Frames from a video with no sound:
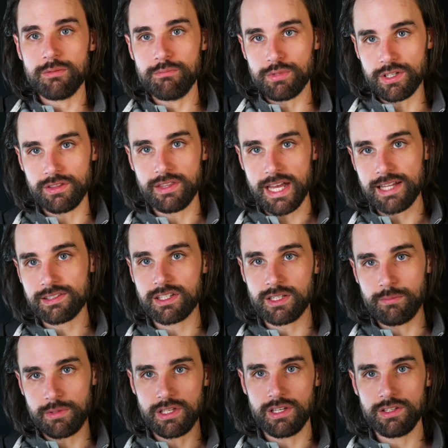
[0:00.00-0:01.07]
but that's going to
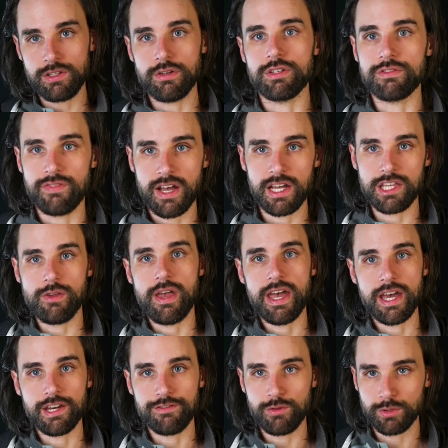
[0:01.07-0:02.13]
be a huge value
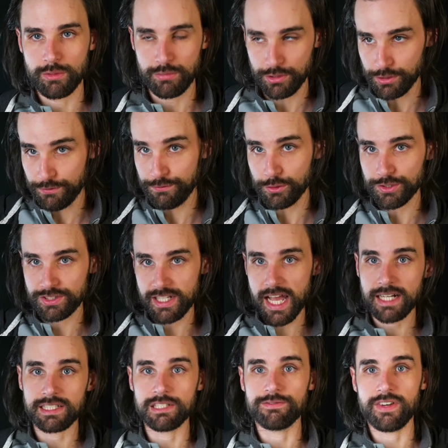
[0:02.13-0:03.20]
add if you want to build a full
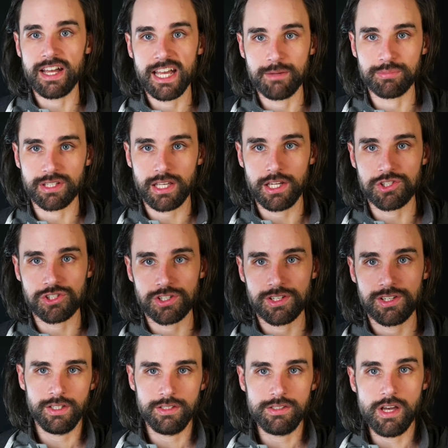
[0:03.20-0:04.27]
stack DeFi application.
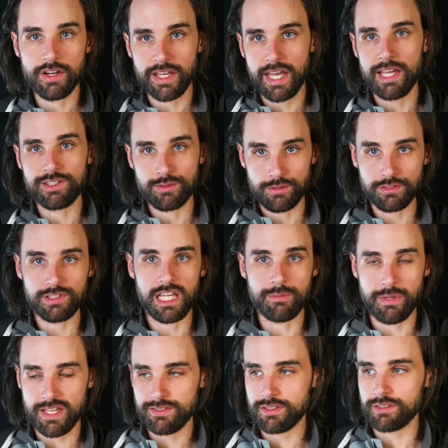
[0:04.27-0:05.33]
Okay. So it looks like
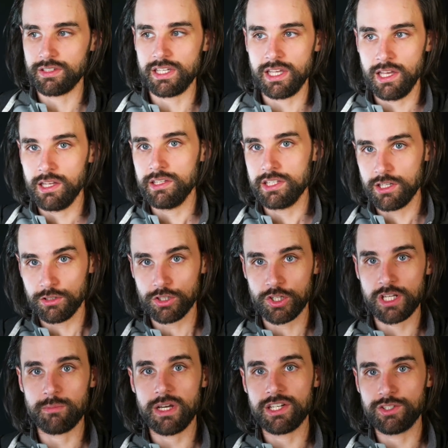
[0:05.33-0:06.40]
basically, you know,
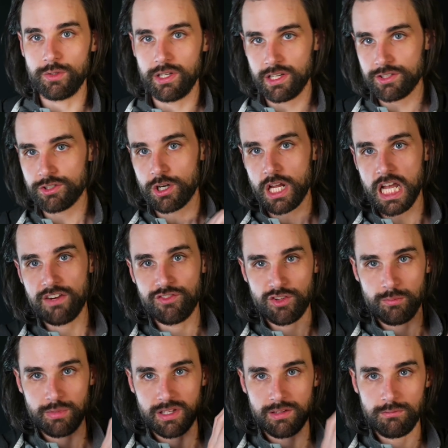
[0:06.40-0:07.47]
learning by doing, starting off with
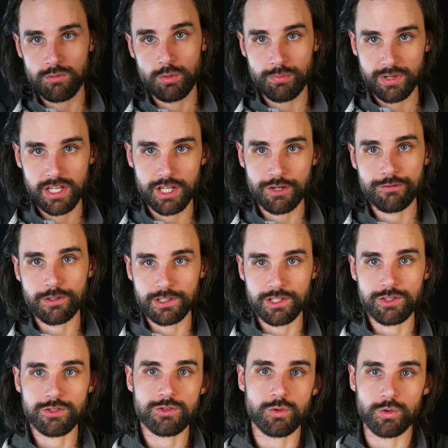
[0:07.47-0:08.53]
a big, more beginner friendly
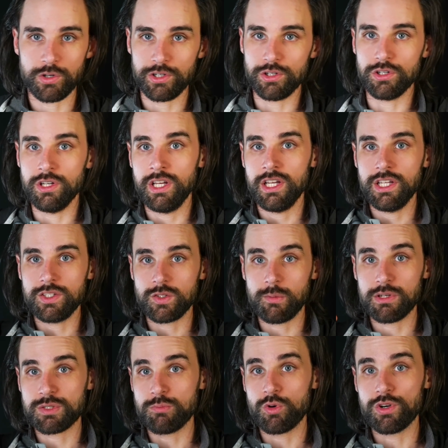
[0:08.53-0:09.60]
tutorial, do a
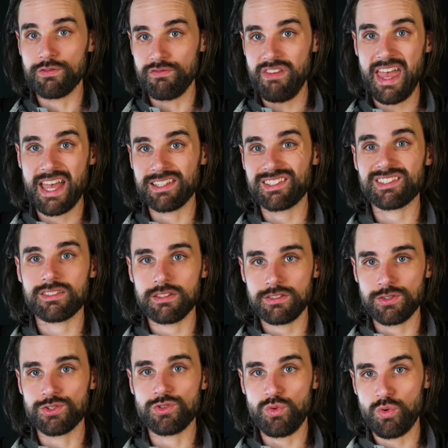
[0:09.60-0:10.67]
much more advanced
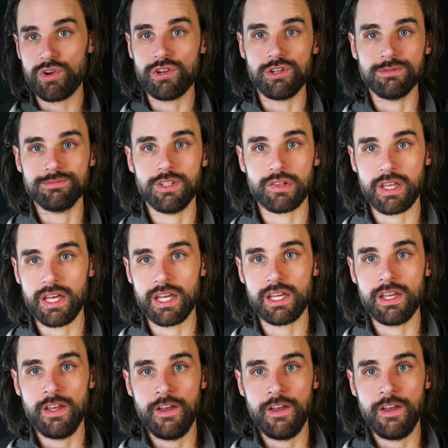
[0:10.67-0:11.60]
tutorial. Okay